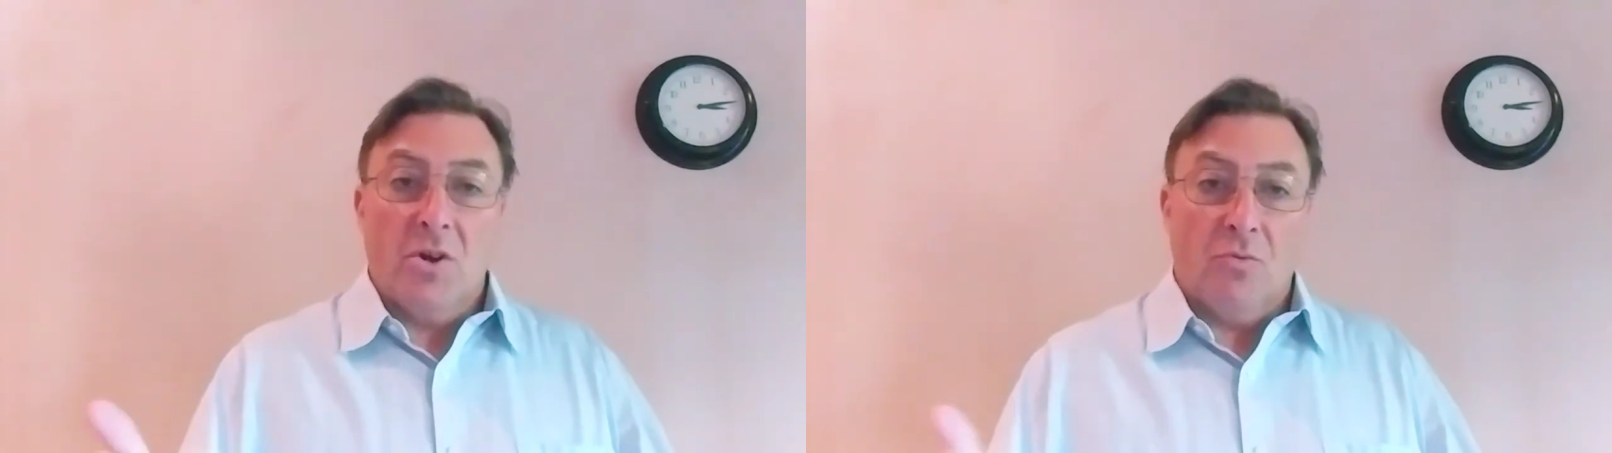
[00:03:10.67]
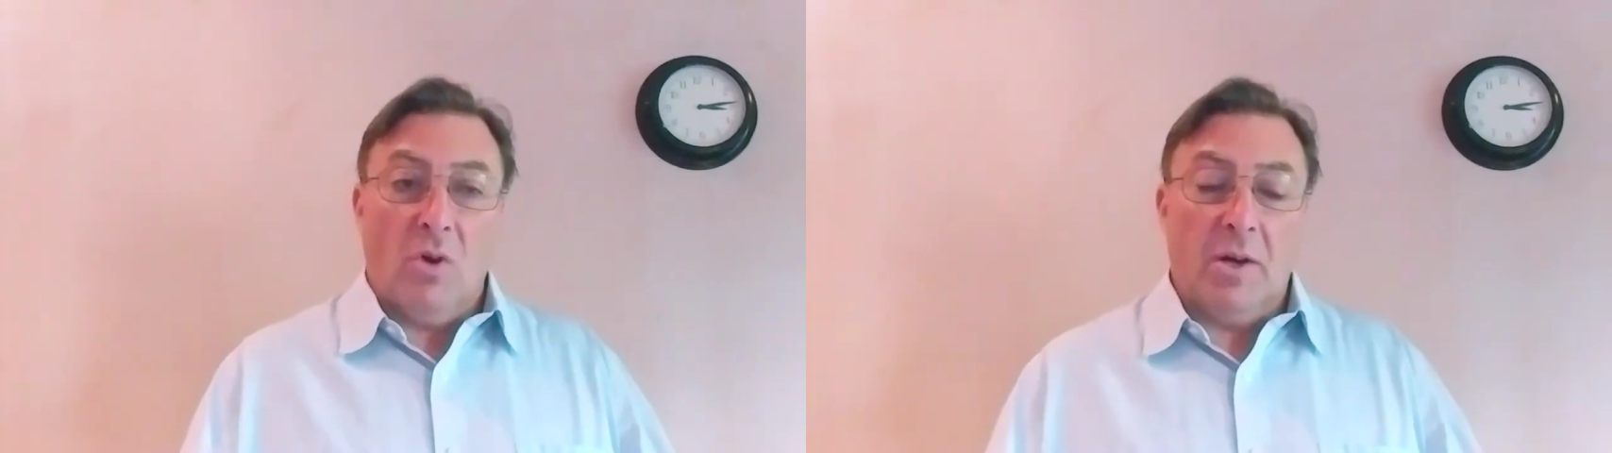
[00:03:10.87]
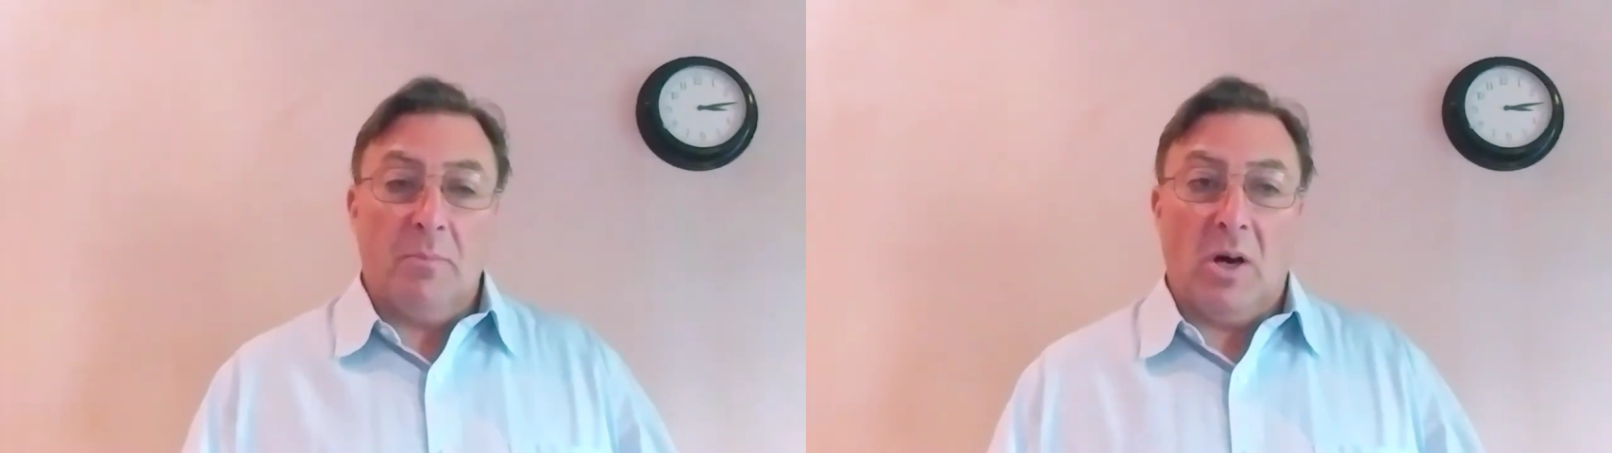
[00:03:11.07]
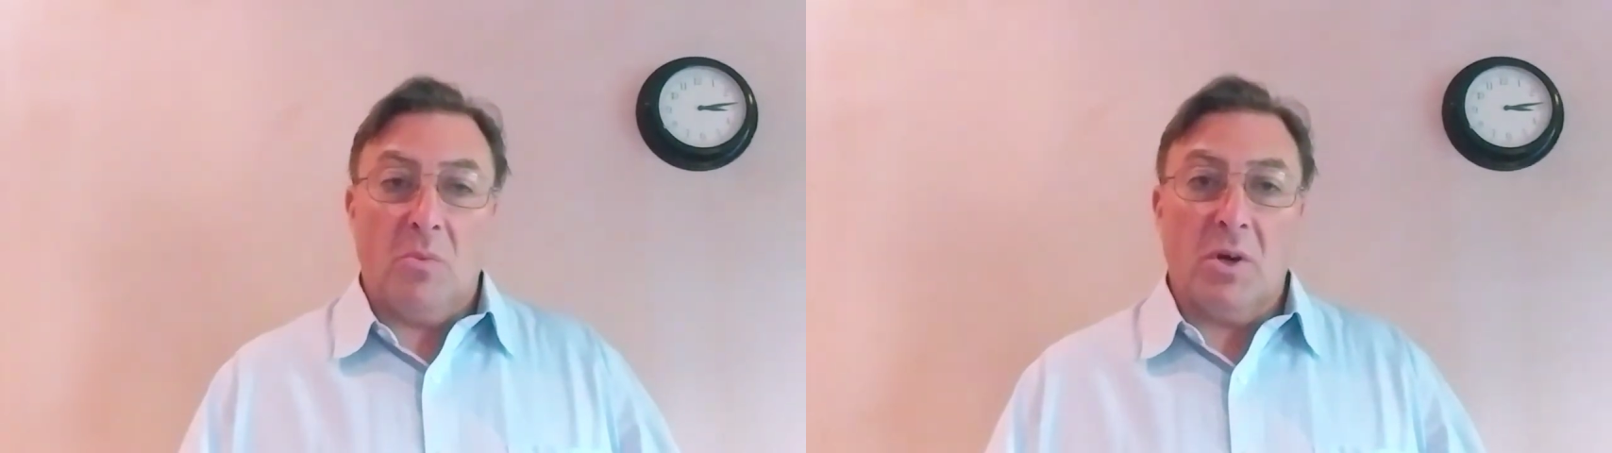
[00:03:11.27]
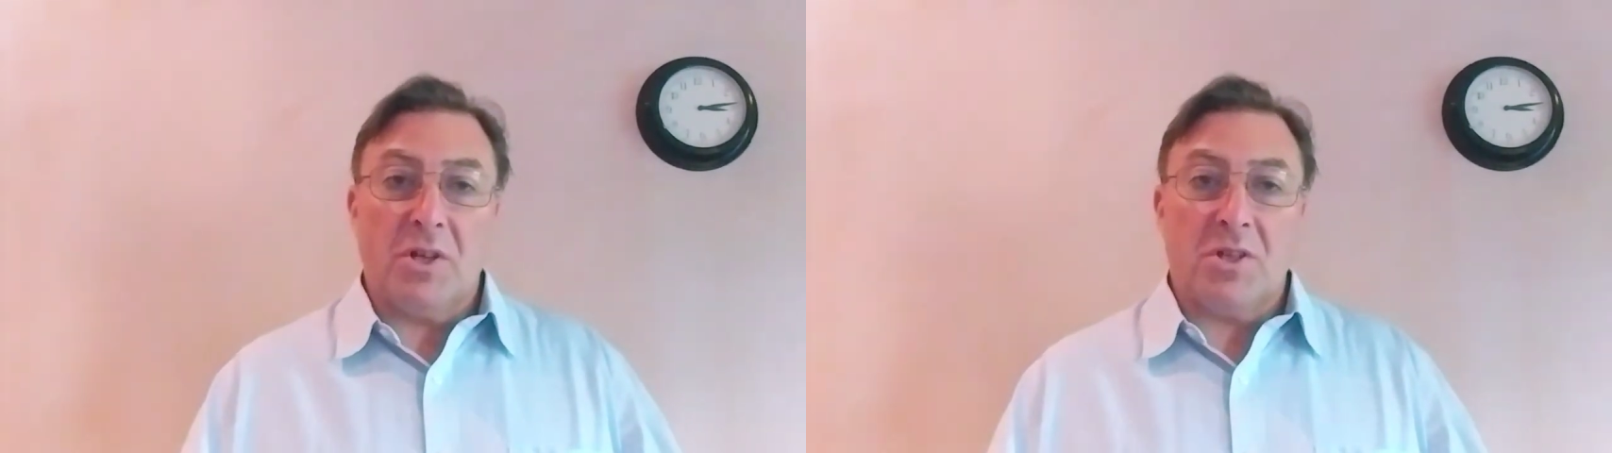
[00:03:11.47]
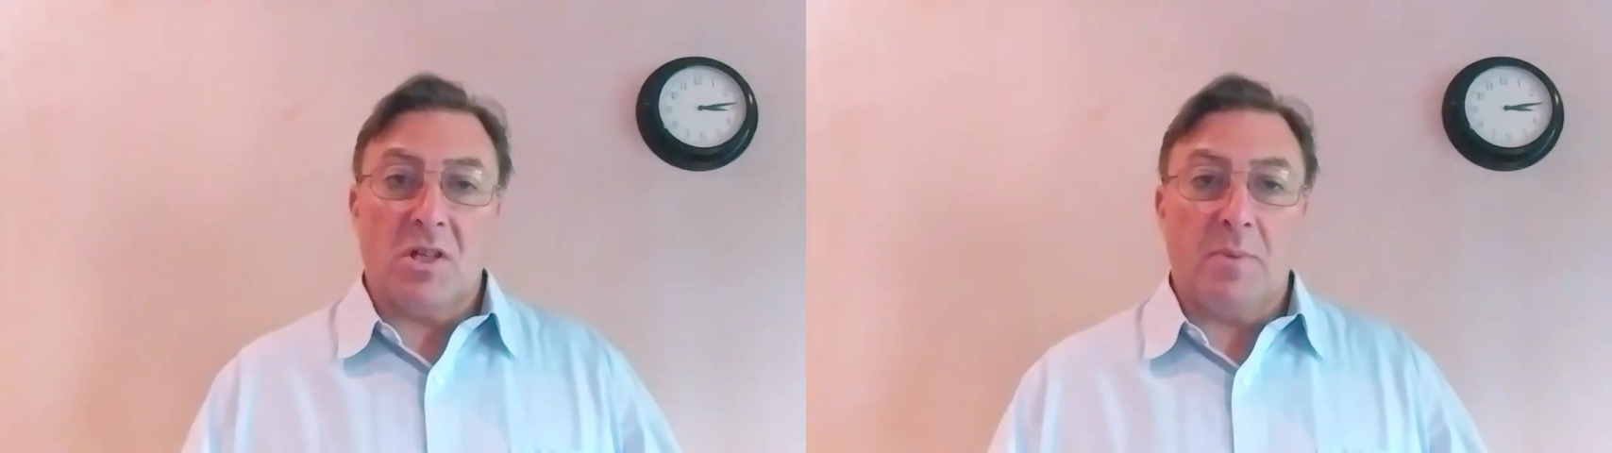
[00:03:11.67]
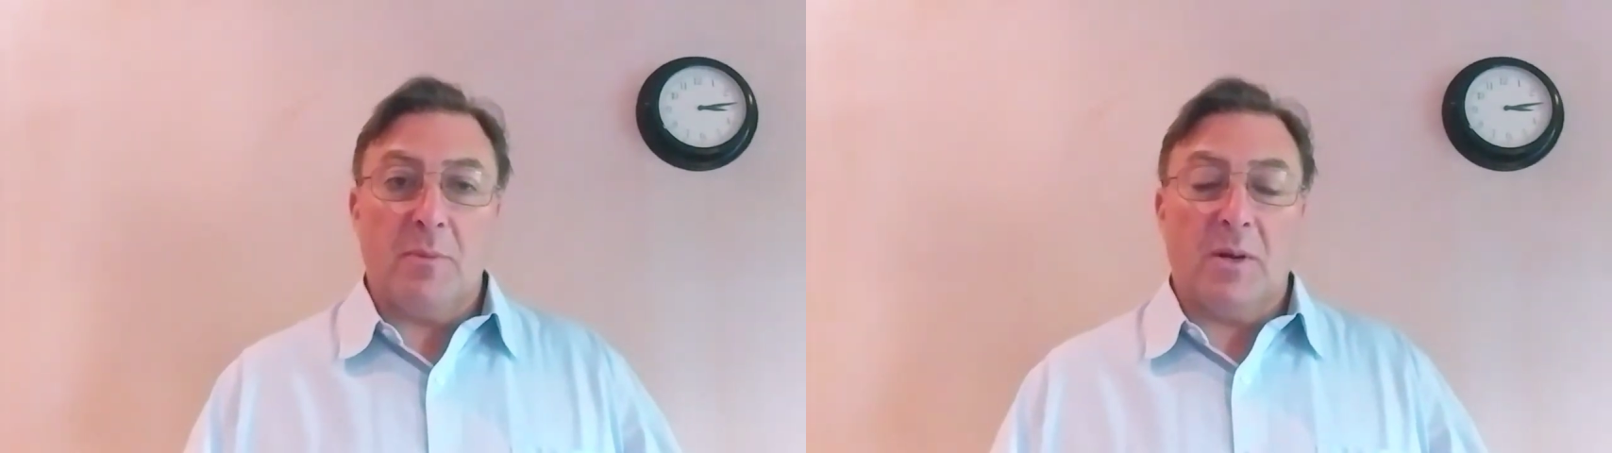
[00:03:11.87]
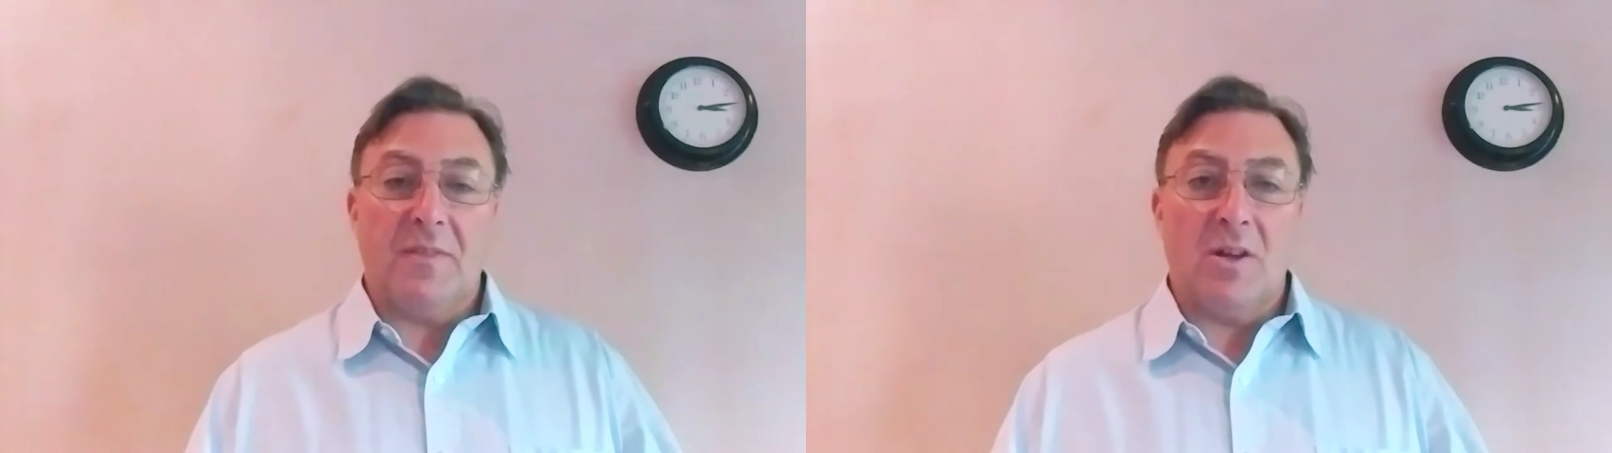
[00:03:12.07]
run by one or two
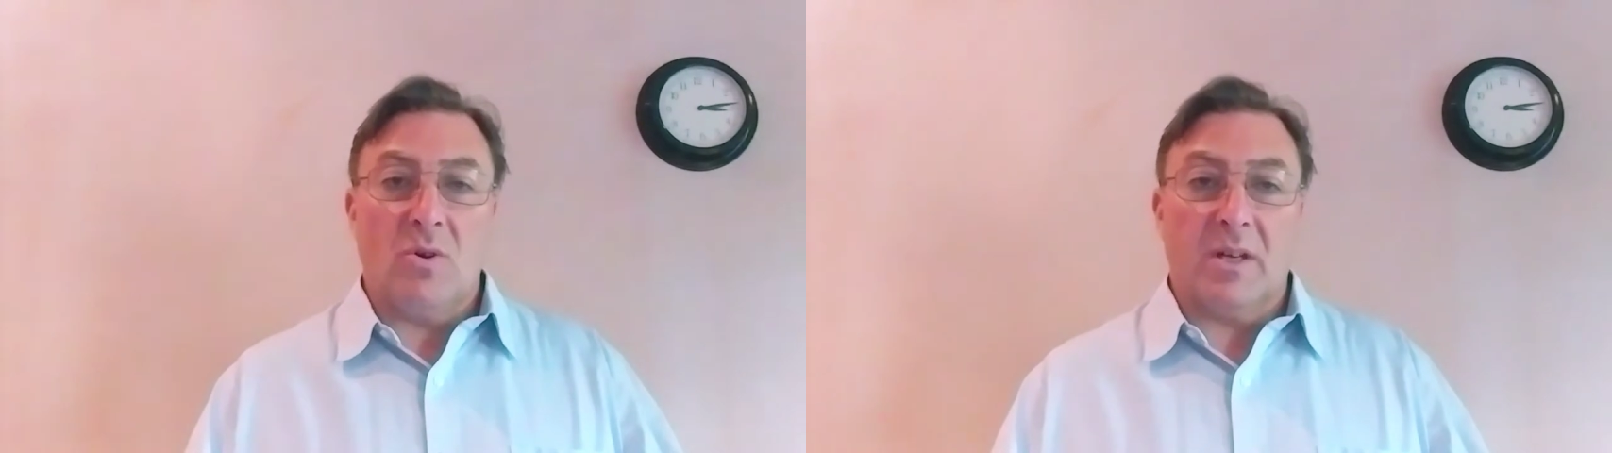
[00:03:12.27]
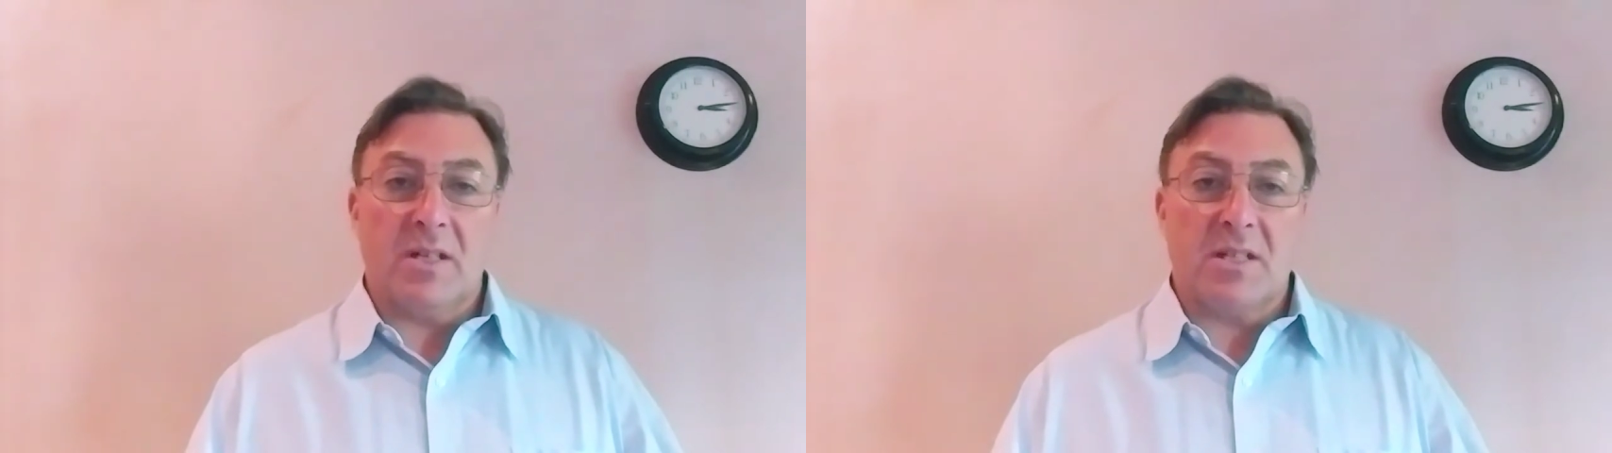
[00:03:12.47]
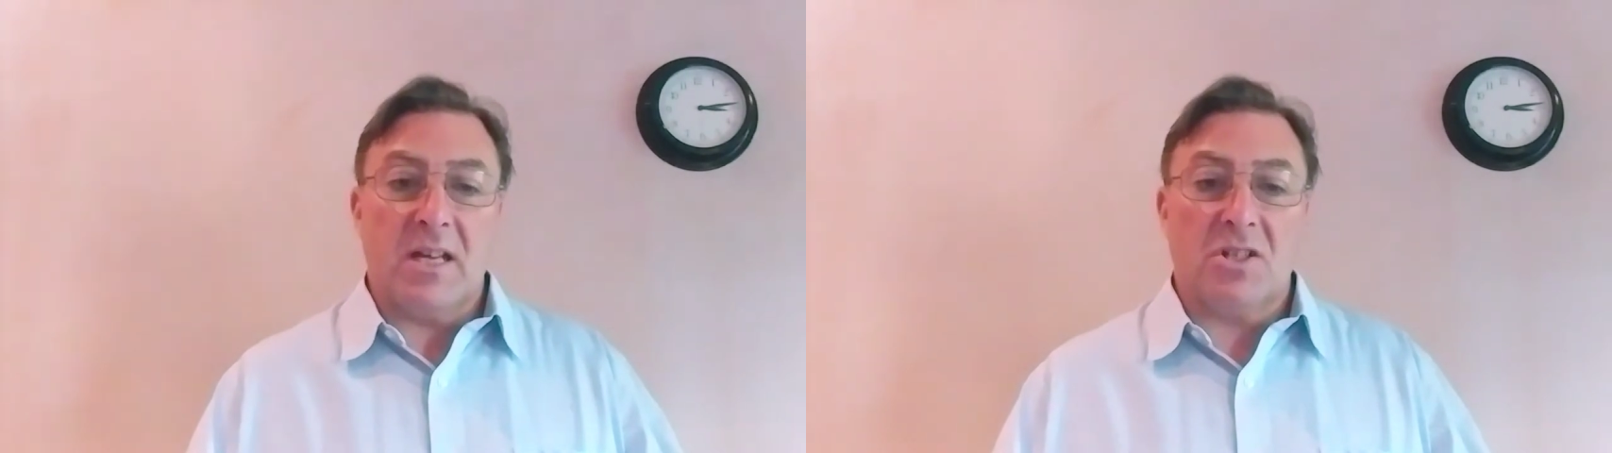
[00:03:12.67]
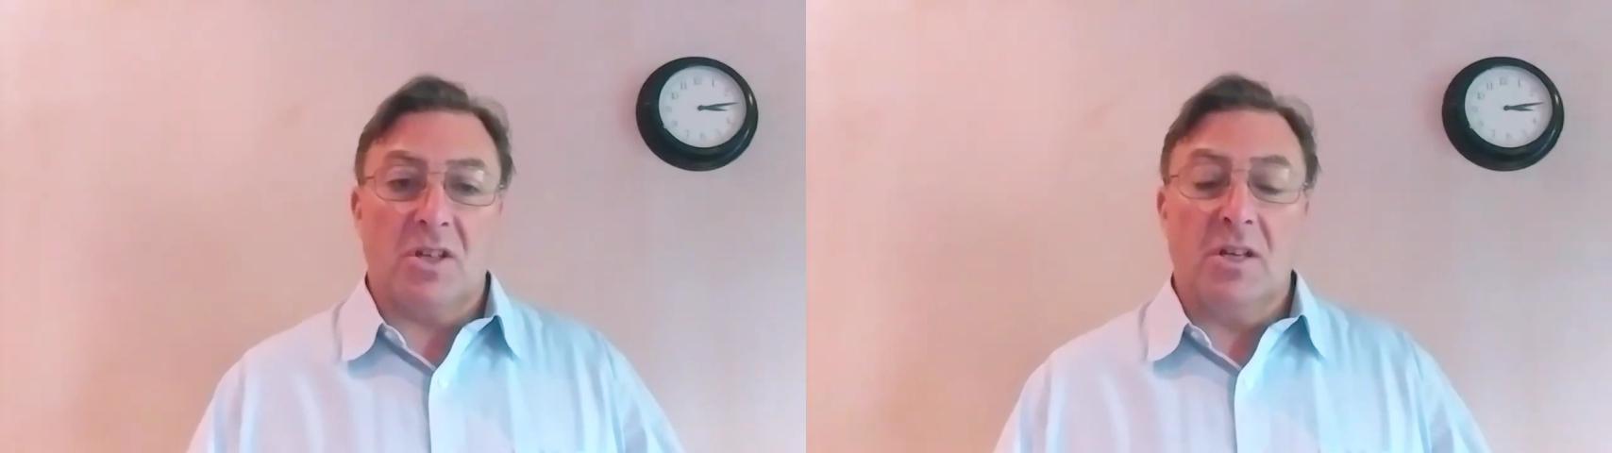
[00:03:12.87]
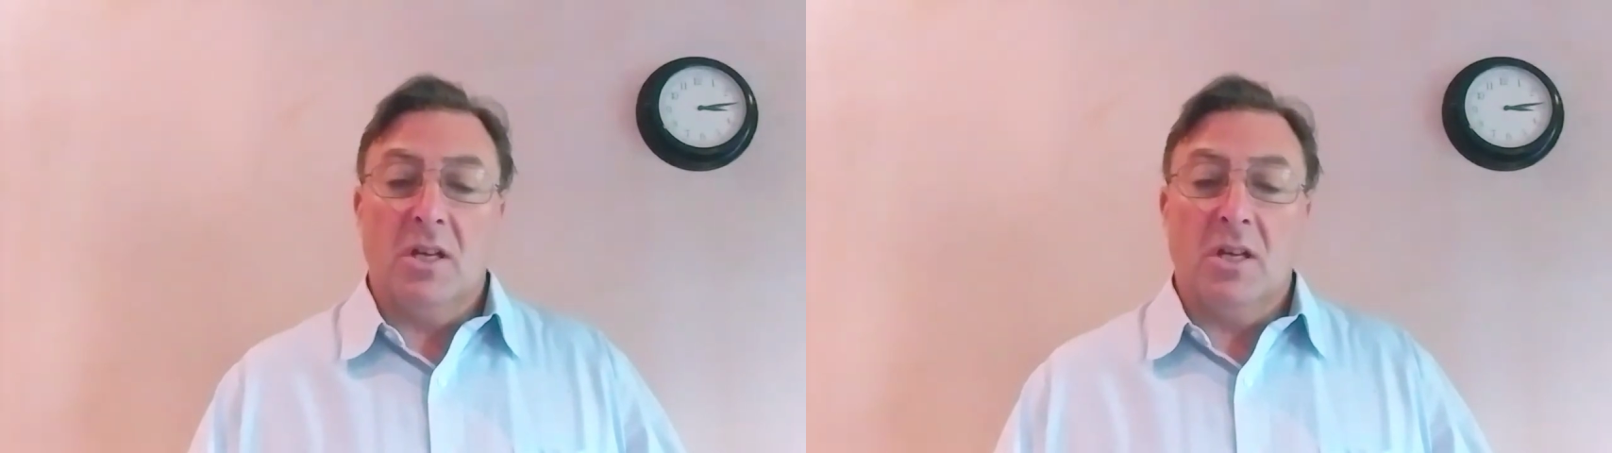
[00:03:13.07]
people in the organization.